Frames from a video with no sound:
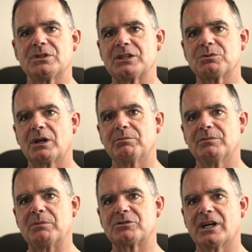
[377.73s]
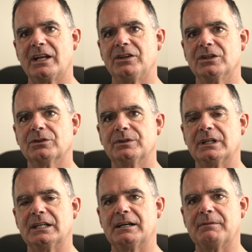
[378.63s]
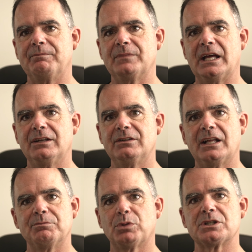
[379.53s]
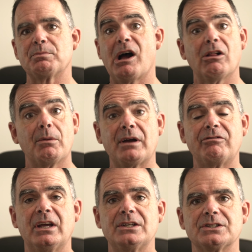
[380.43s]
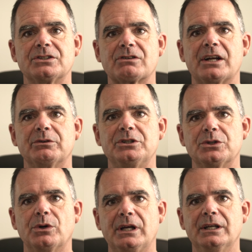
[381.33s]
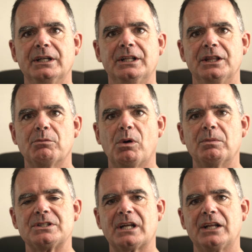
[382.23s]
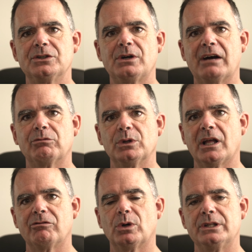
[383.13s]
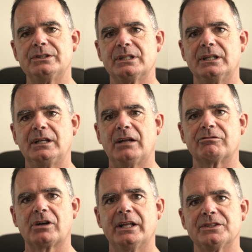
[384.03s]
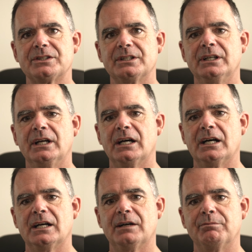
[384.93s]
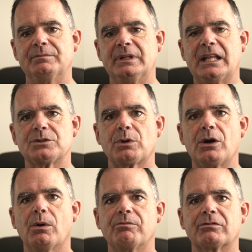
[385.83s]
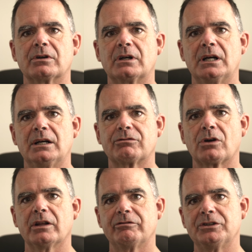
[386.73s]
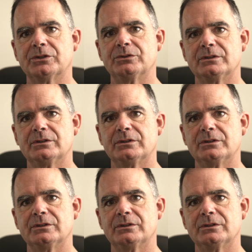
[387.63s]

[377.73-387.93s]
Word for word: So that's what I'm trying to do, and put a smile on my face and try to enjoy the moments that I do have with loved ones and friends. And that's what I hope for all of you.